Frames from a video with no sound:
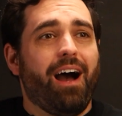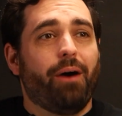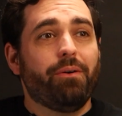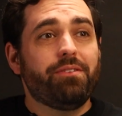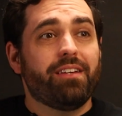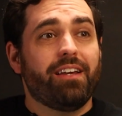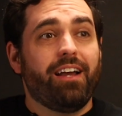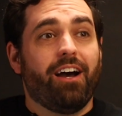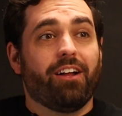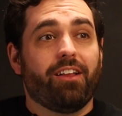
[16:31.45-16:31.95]
I would
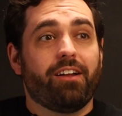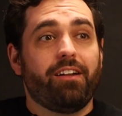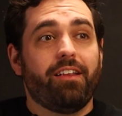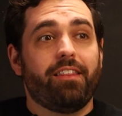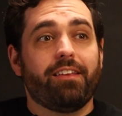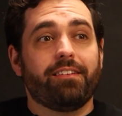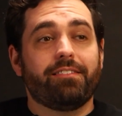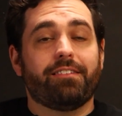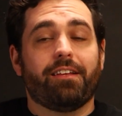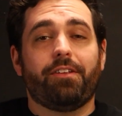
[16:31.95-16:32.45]
say a lot of
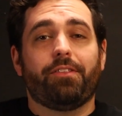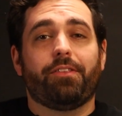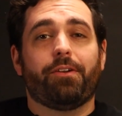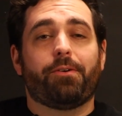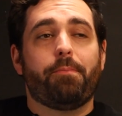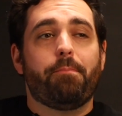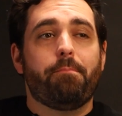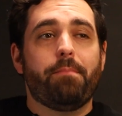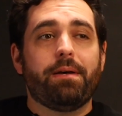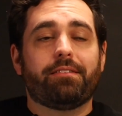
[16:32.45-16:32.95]
things that, that
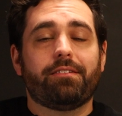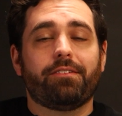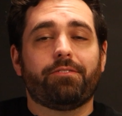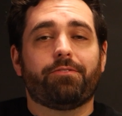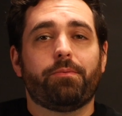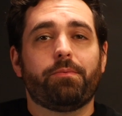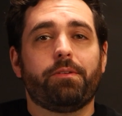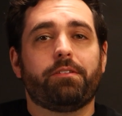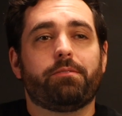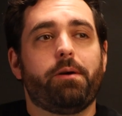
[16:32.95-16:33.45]
are missing
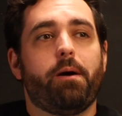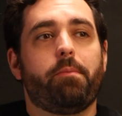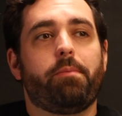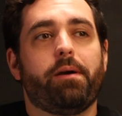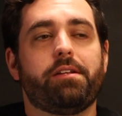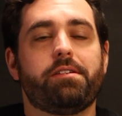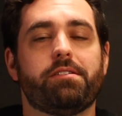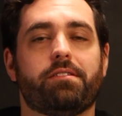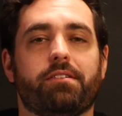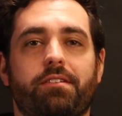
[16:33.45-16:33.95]
from these about
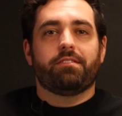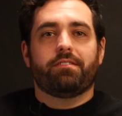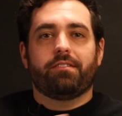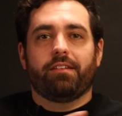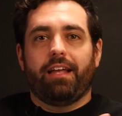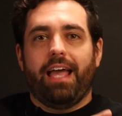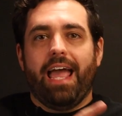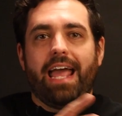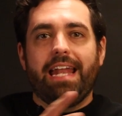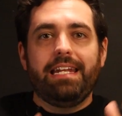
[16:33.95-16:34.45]
pages is
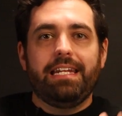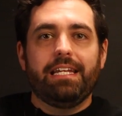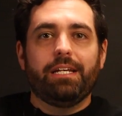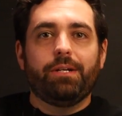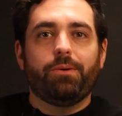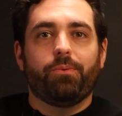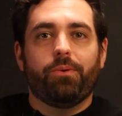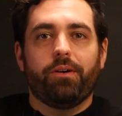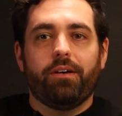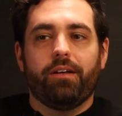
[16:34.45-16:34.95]

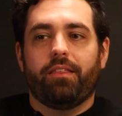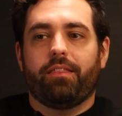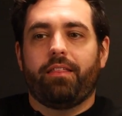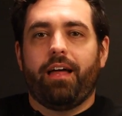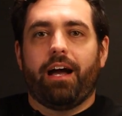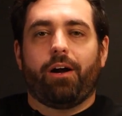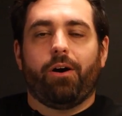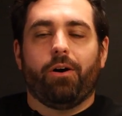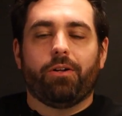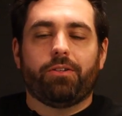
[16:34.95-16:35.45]
ending with
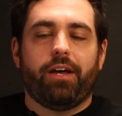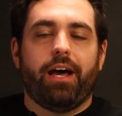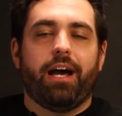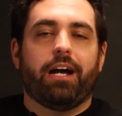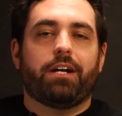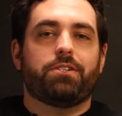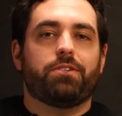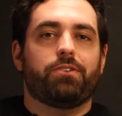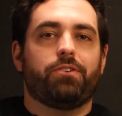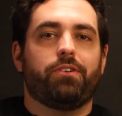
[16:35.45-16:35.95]
that call to
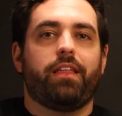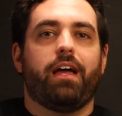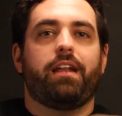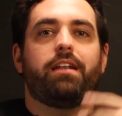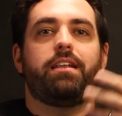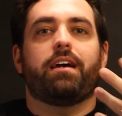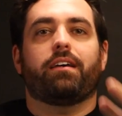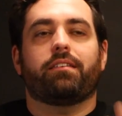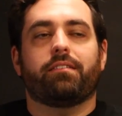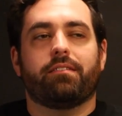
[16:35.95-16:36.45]
action or that
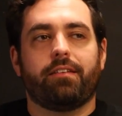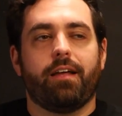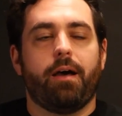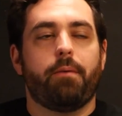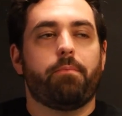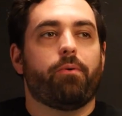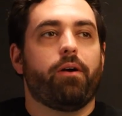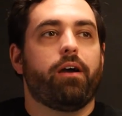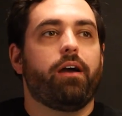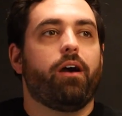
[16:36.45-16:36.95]
next
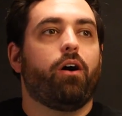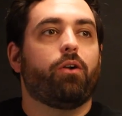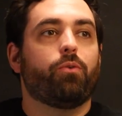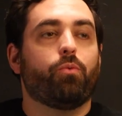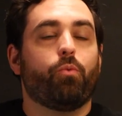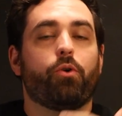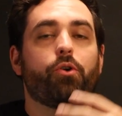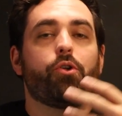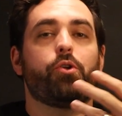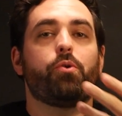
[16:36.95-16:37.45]
step, right? On
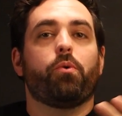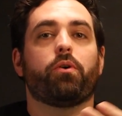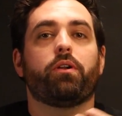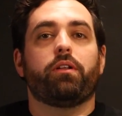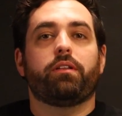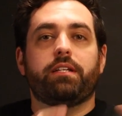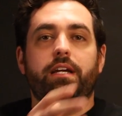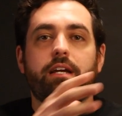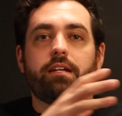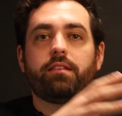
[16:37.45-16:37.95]
where do you want
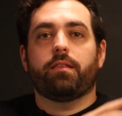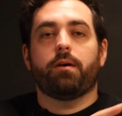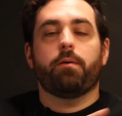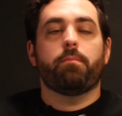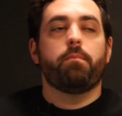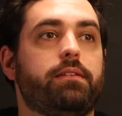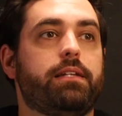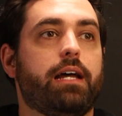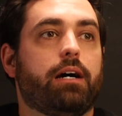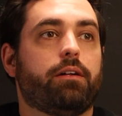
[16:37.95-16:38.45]
to take them
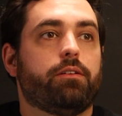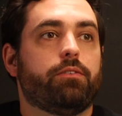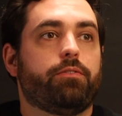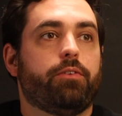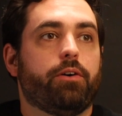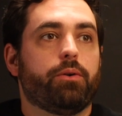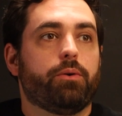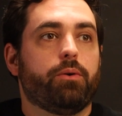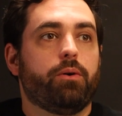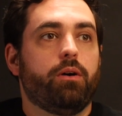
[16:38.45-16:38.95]
down the
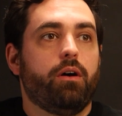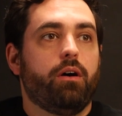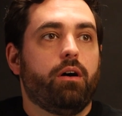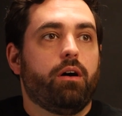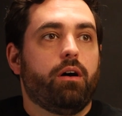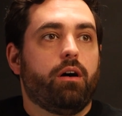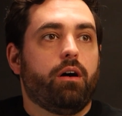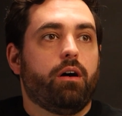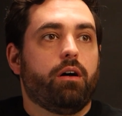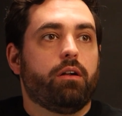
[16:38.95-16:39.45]
funnel
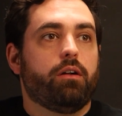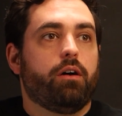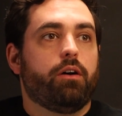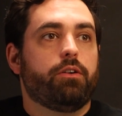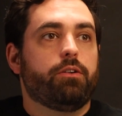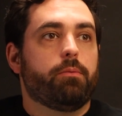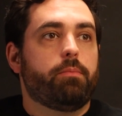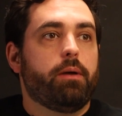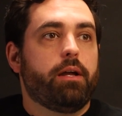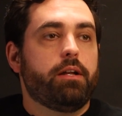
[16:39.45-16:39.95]
on, on
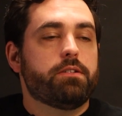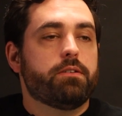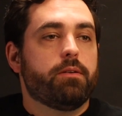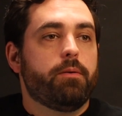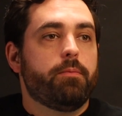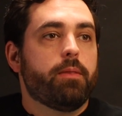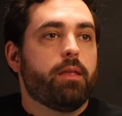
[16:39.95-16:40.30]
your page.